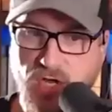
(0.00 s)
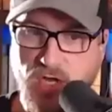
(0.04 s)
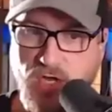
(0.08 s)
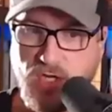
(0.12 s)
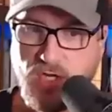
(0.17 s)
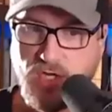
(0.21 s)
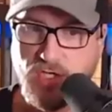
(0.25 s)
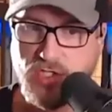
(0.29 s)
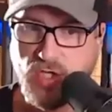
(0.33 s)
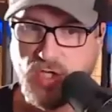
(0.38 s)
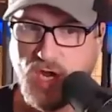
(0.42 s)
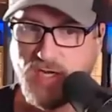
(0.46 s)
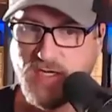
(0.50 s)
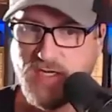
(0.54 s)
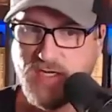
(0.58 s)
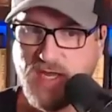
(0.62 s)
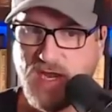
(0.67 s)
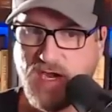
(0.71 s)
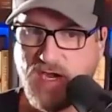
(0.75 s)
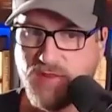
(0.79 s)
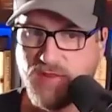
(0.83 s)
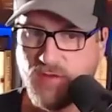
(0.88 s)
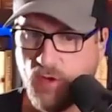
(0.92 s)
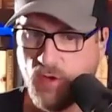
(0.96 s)
John
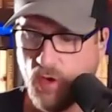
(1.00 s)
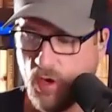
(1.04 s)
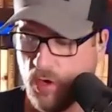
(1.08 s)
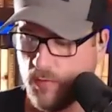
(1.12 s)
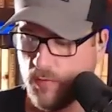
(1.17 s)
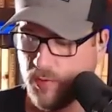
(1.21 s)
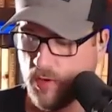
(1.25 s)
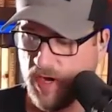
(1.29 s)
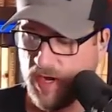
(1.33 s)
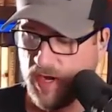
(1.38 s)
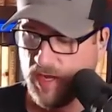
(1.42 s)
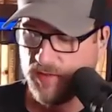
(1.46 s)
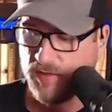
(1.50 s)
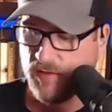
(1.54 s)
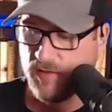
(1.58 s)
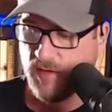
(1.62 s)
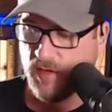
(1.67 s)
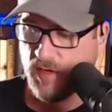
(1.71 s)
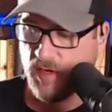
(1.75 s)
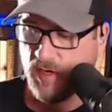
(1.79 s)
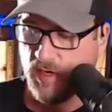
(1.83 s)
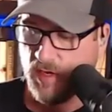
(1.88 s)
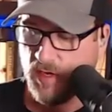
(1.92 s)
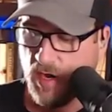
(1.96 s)
Kenneth Galbraith.
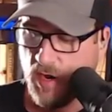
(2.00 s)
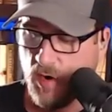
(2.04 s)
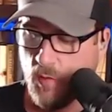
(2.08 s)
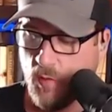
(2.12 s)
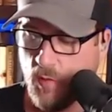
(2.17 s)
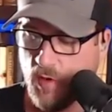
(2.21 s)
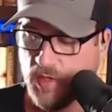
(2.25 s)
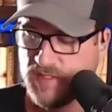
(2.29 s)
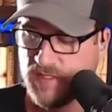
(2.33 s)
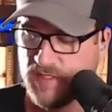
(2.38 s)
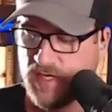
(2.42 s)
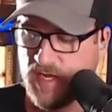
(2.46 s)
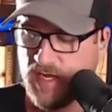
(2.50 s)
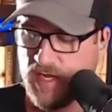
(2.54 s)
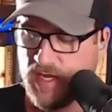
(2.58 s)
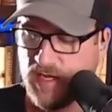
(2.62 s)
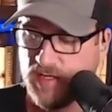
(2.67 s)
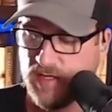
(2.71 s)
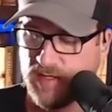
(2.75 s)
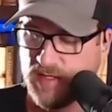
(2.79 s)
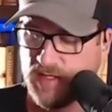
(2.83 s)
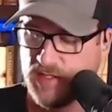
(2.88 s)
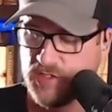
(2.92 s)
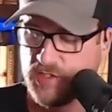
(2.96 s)
Oh, wasn't he
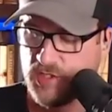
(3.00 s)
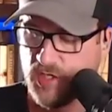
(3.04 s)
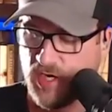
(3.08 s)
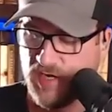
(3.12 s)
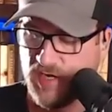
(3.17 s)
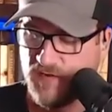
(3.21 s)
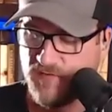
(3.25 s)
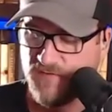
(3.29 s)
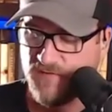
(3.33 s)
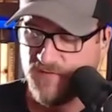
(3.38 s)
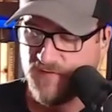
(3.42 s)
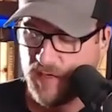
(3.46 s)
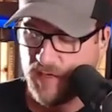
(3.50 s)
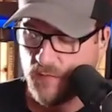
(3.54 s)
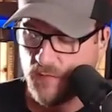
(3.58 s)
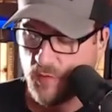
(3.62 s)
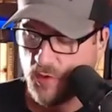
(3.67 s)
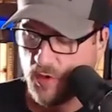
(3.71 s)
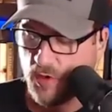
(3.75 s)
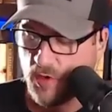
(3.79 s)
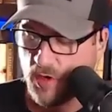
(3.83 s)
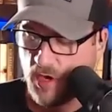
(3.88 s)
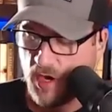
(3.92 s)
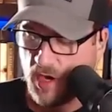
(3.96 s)
in the Johnny
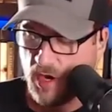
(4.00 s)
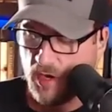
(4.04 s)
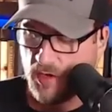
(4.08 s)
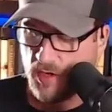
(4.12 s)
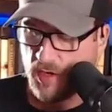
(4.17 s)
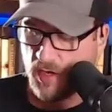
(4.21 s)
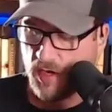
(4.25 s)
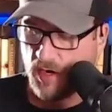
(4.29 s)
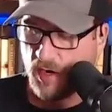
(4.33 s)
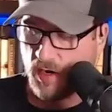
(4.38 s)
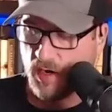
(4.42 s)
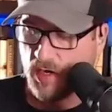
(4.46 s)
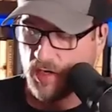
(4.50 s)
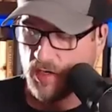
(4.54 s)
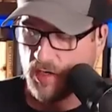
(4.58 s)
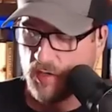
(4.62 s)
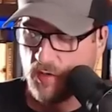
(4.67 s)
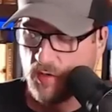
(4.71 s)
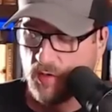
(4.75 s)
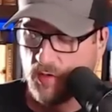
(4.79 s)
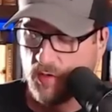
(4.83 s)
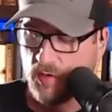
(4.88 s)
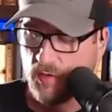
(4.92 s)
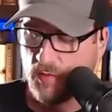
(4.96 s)
Vedmore
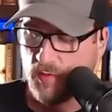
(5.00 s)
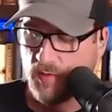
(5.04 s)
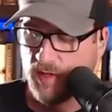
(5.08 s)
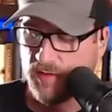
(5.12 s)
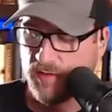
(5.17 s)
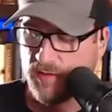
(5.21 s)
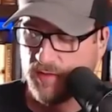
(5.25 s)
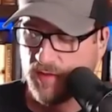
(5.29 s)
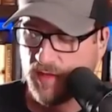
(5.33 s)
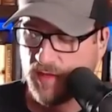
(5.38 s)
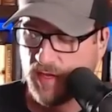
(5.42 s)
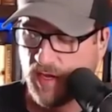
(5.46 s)
article with